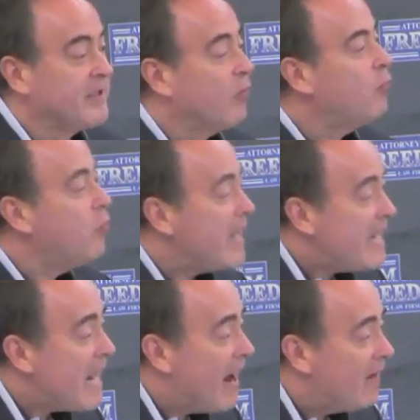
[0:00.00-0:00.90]
So
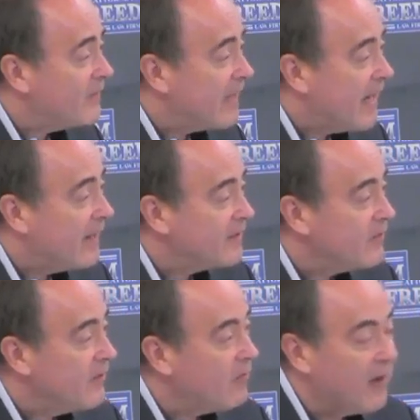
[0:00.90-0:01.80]
we have to
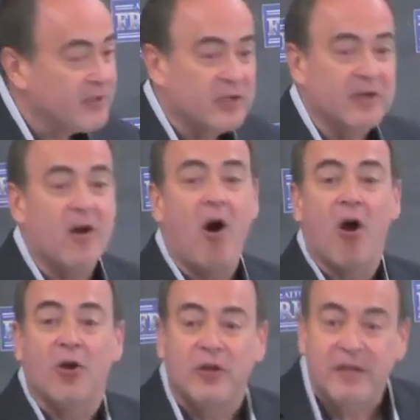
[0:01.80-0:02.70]
answer the question,
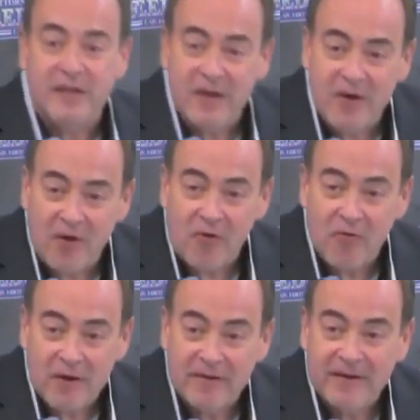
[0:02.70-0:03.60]
are
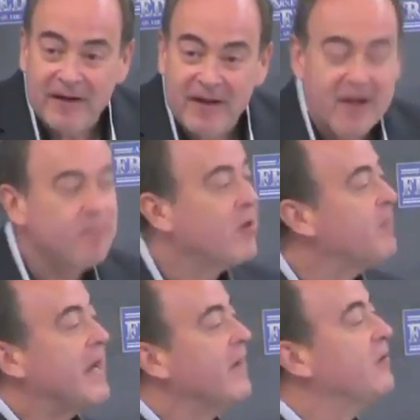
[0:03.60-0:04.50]
you
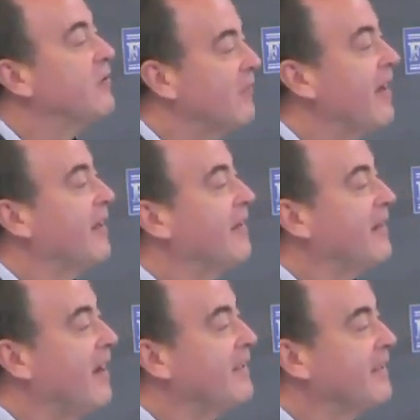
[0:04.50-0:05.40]
prepared to
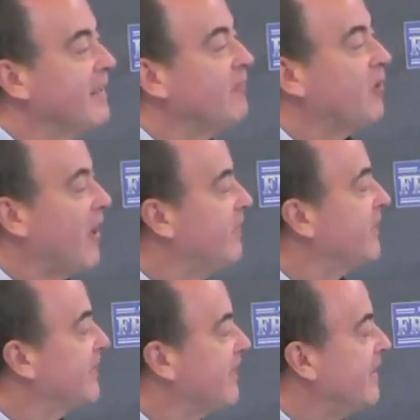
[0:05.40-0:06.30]
recognize this
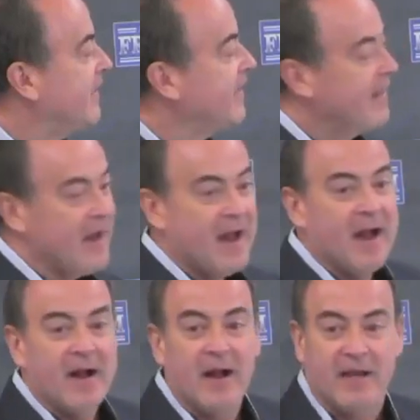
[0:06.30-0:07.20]
privacy
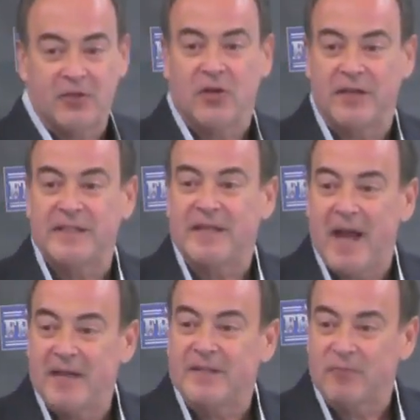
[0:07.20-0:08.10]
interest
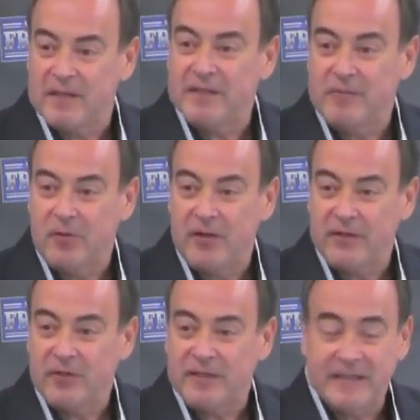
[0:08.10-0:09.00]
as a reasonable
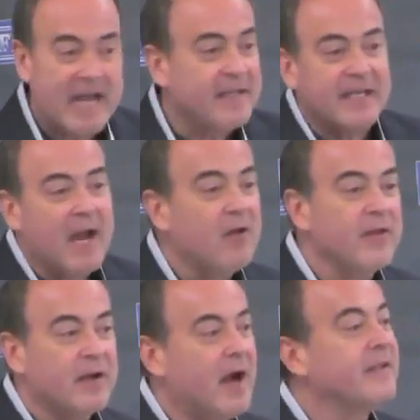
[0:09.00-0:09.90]
interest? That's how
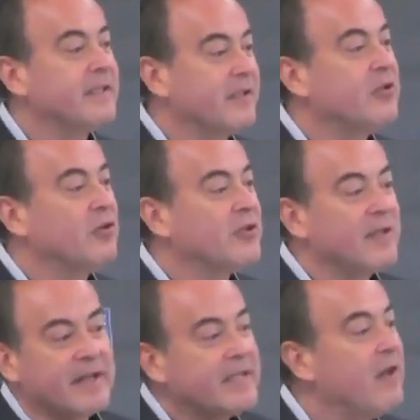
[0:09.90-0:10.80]
the
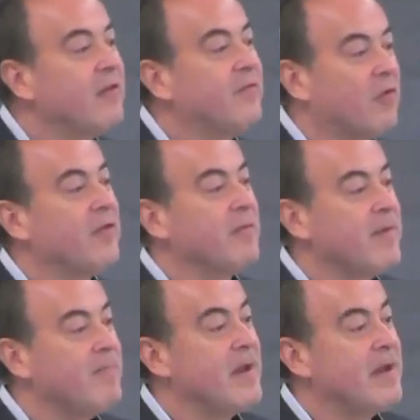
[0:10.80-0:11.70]
Constitution, that's how the Fourth
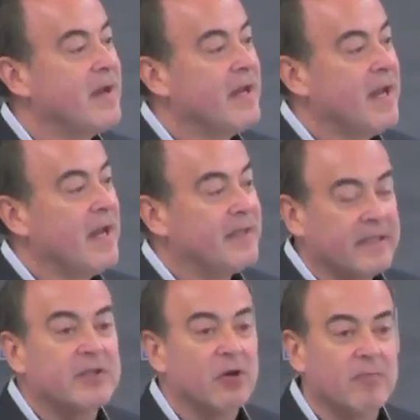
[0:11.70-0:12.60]
Amendment is
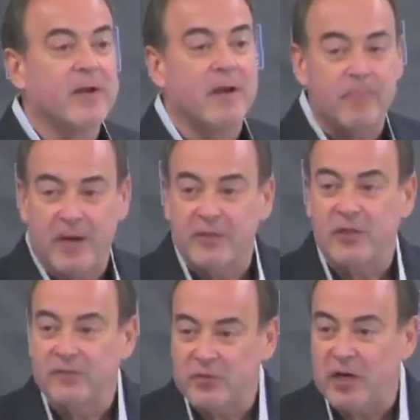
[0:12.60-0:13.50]
interpreted. A
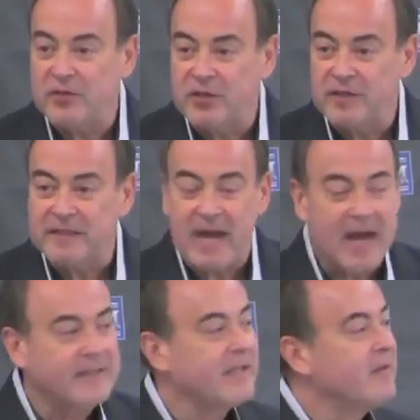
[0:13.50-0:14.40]
bunch of judges
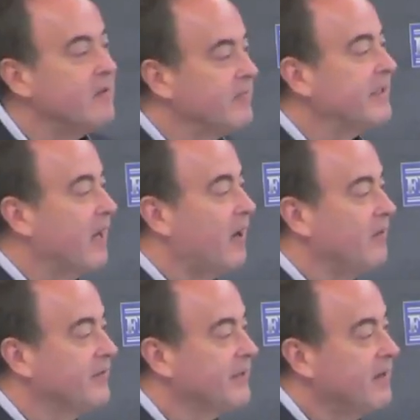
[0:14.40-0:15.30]
asking
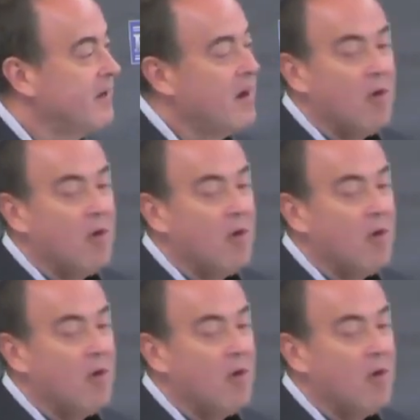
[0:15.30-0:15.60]
themselves